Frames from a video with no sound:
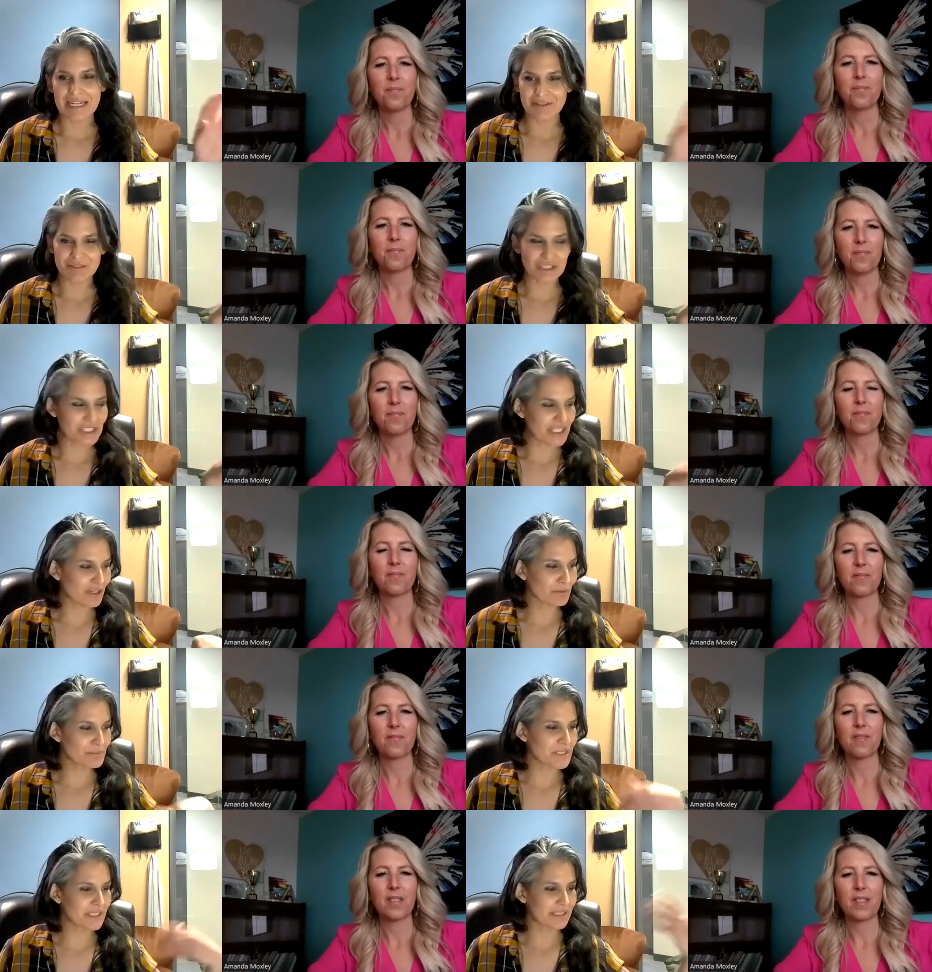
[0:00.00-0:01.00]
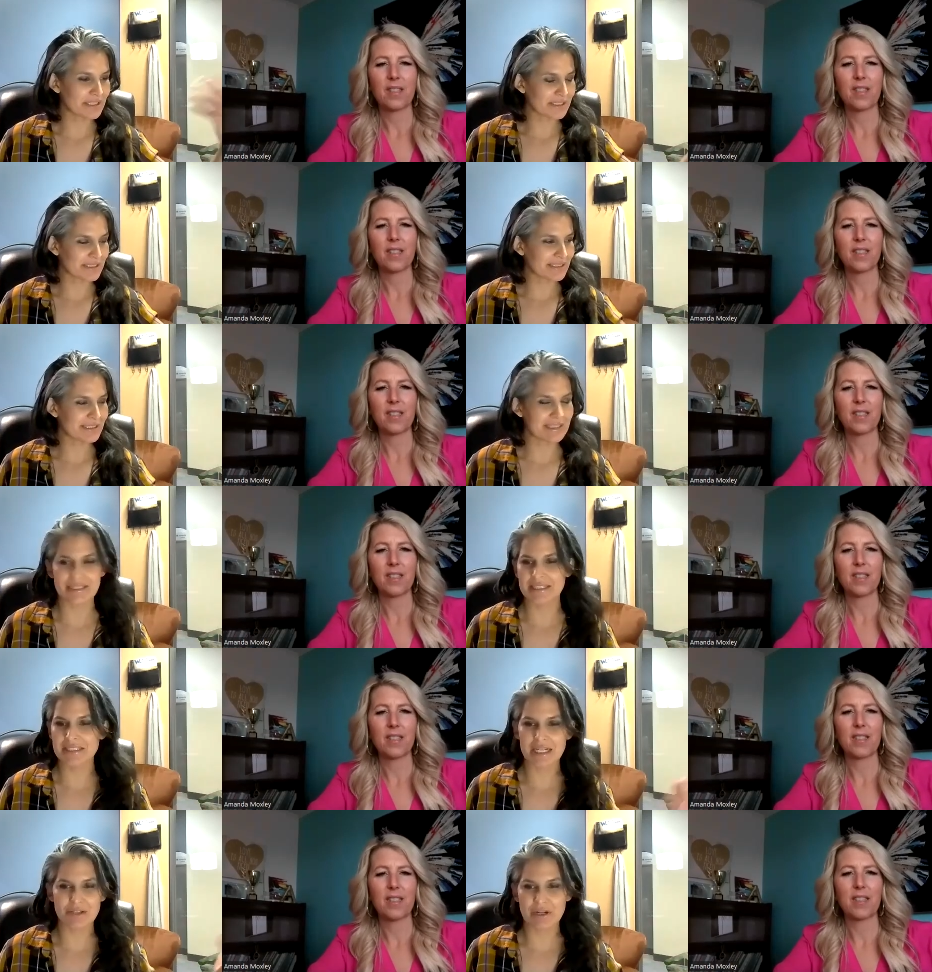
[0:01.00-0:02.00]
Speaker 1: And I've just helped to, and
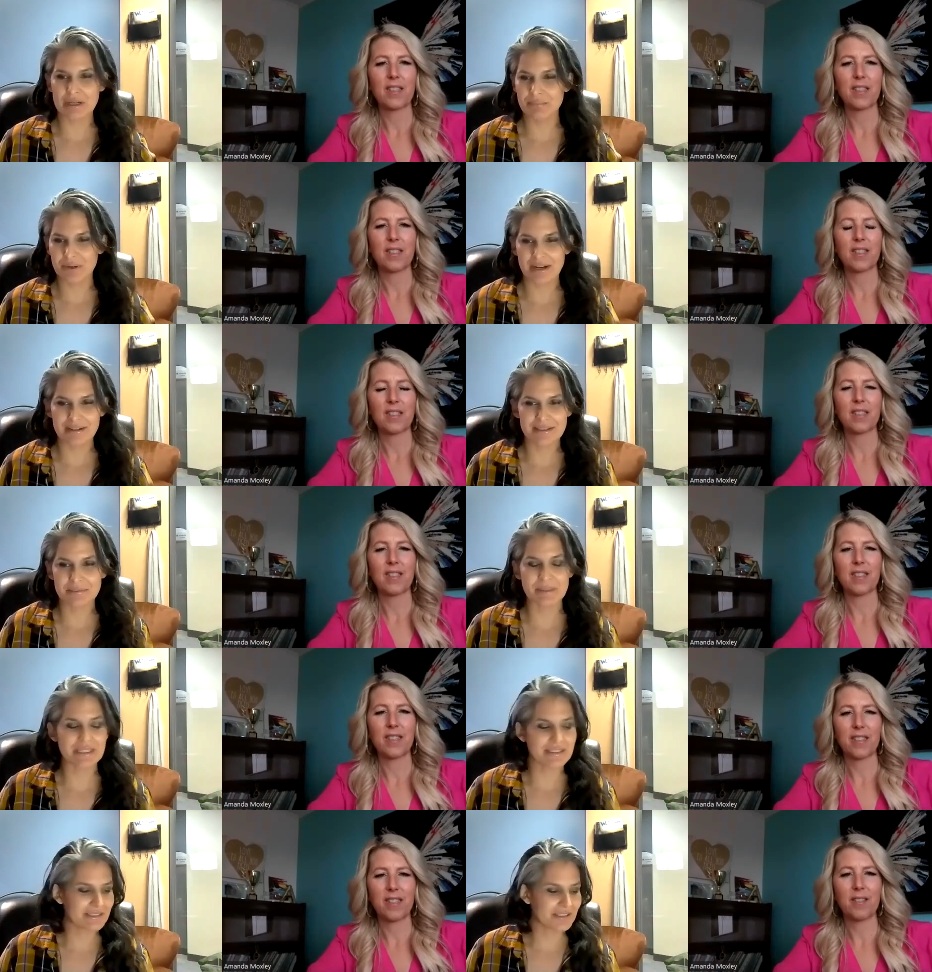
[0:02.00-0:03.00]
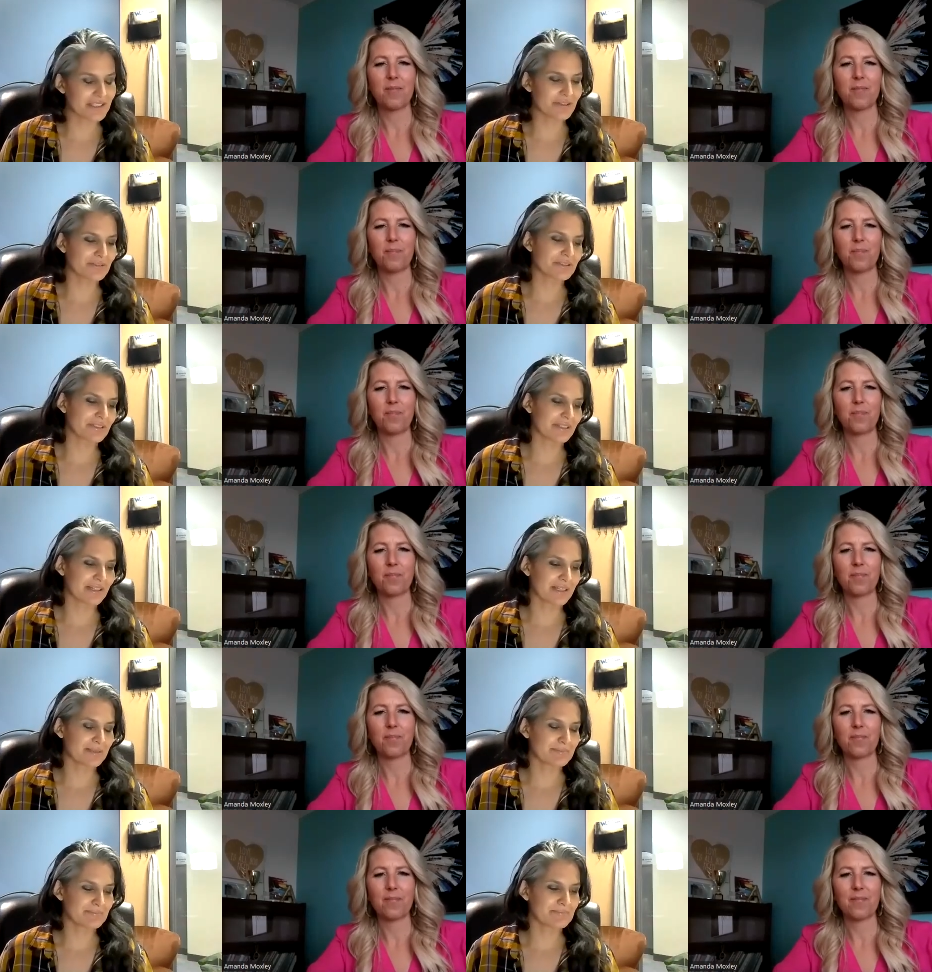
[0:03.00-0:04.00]
he's got a great product, but you know,
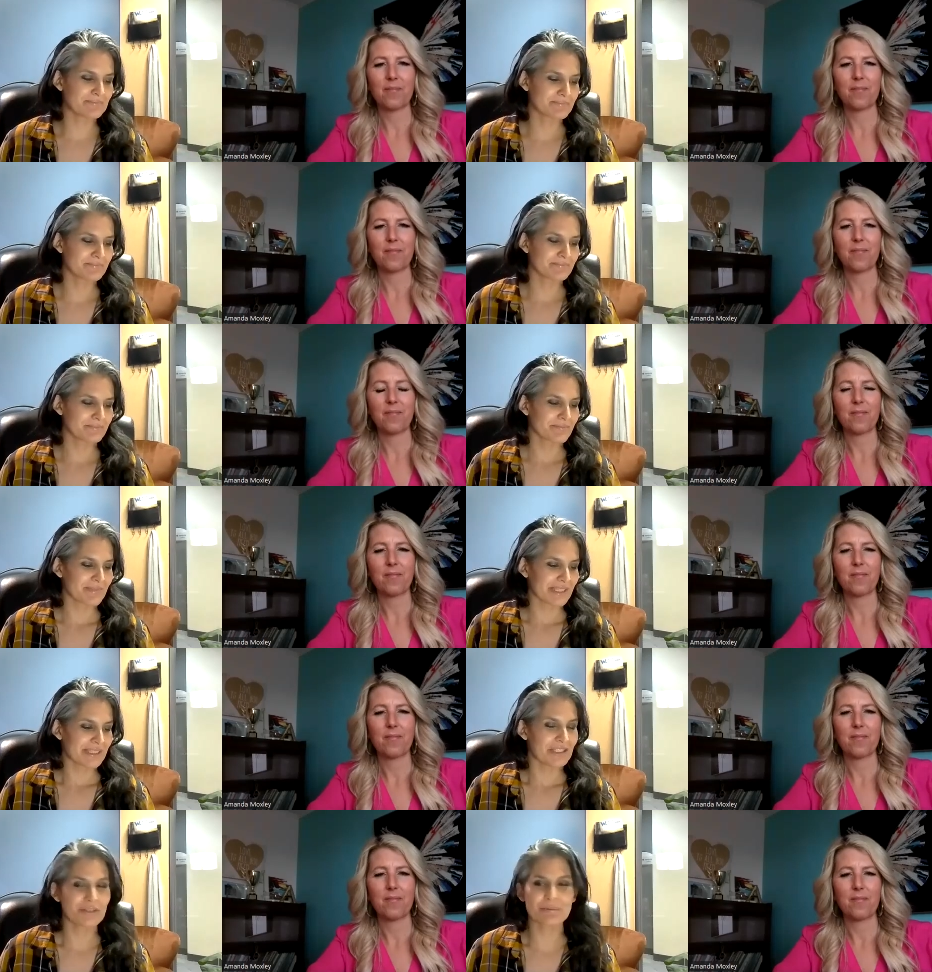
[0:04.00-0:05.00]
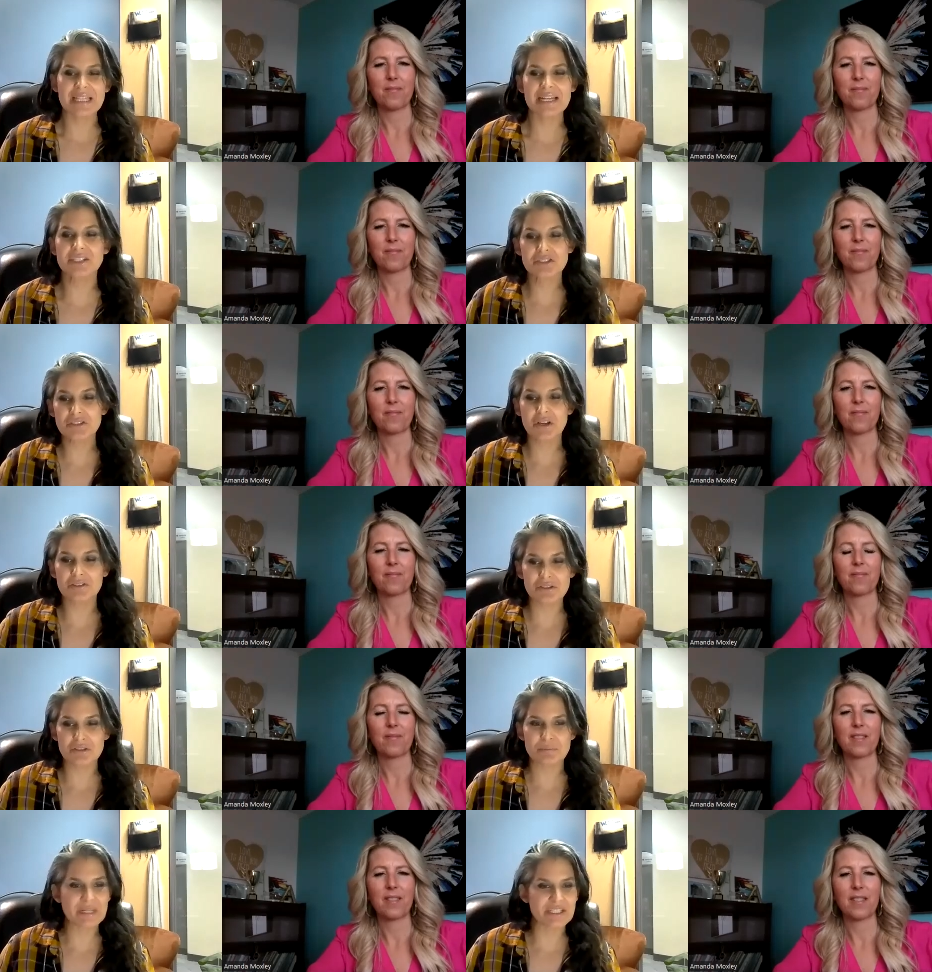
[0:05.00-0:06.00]
um, you know but that just
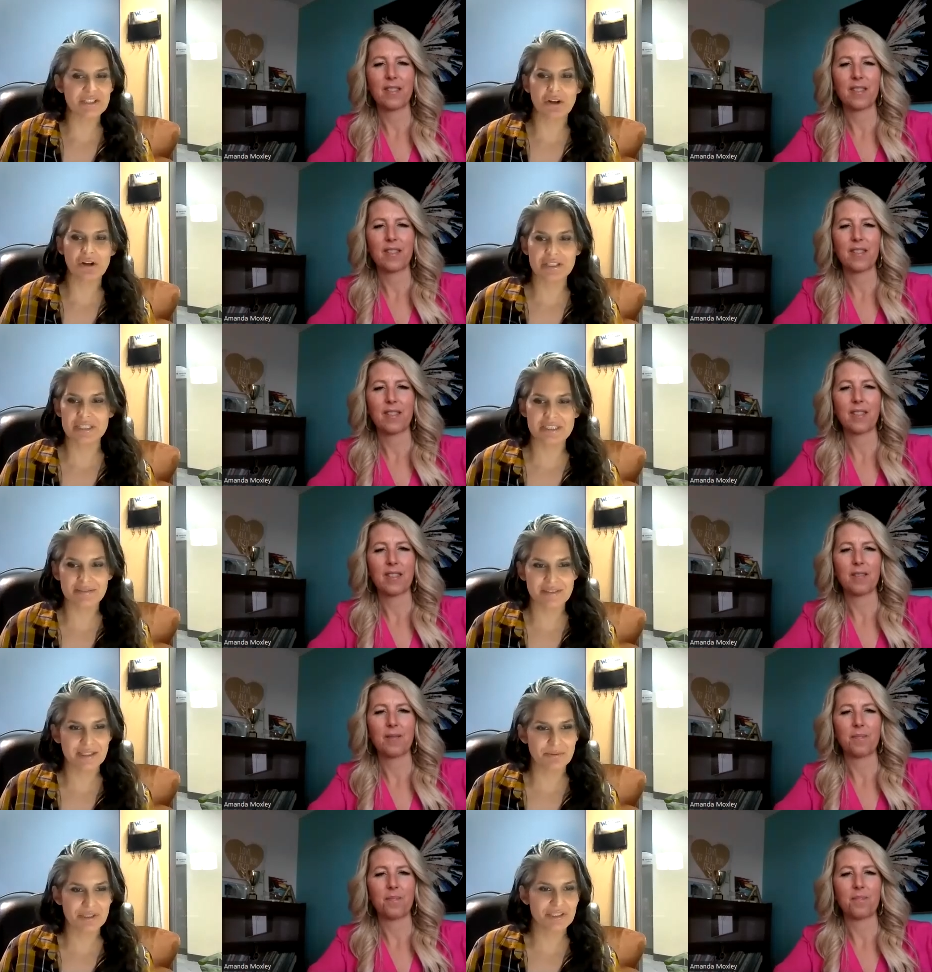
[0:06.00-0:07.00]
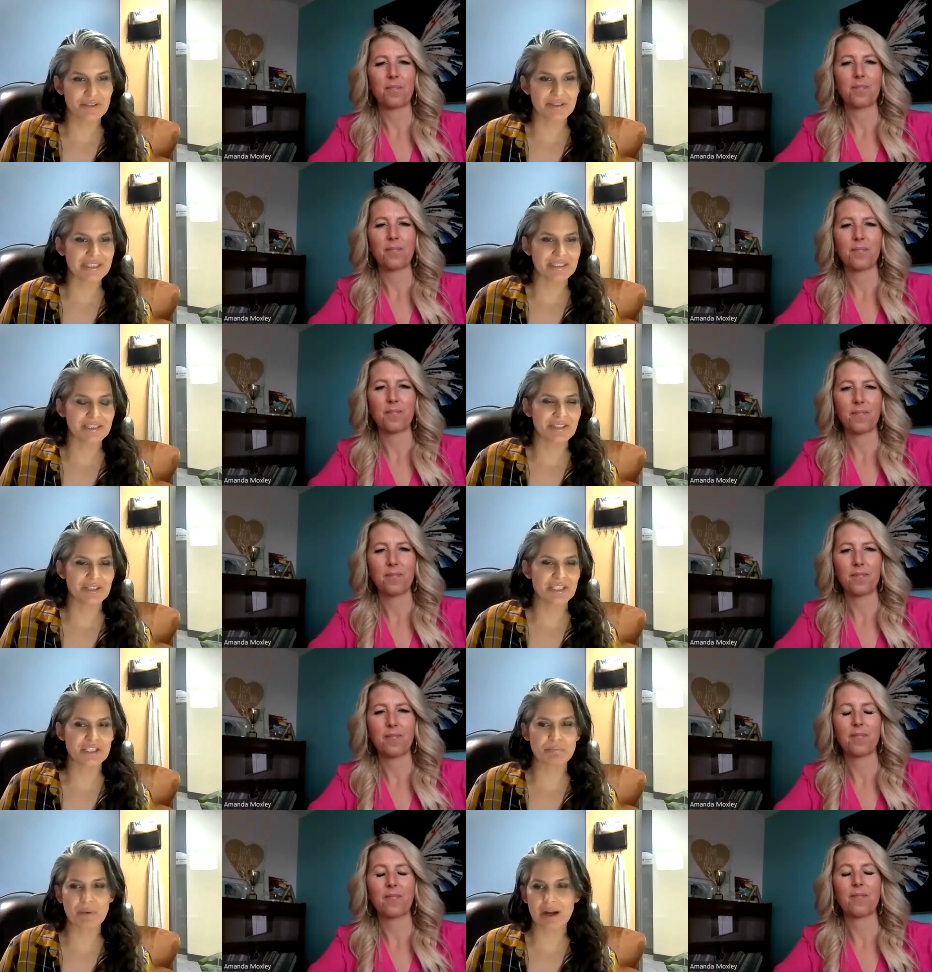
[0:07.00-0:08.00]
also speaks to all the stuff that we're doing you know he
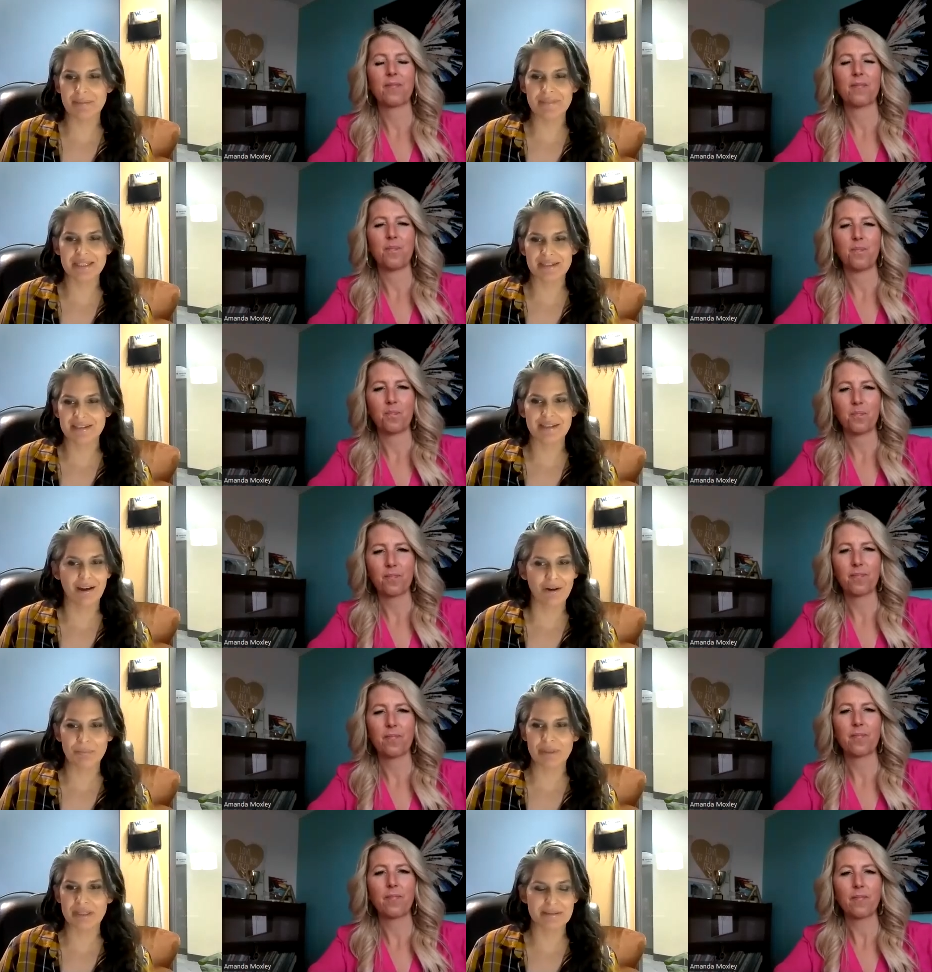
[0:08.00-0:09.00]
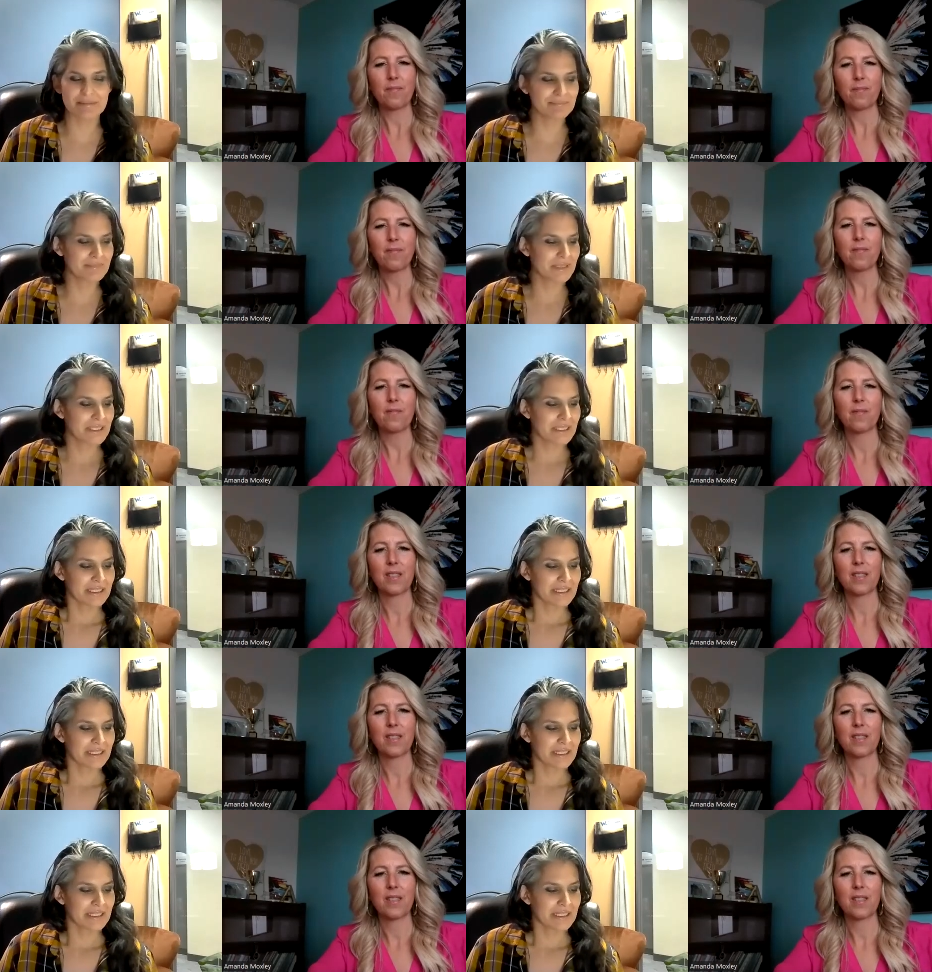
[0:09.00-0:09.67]
just brought me in to help him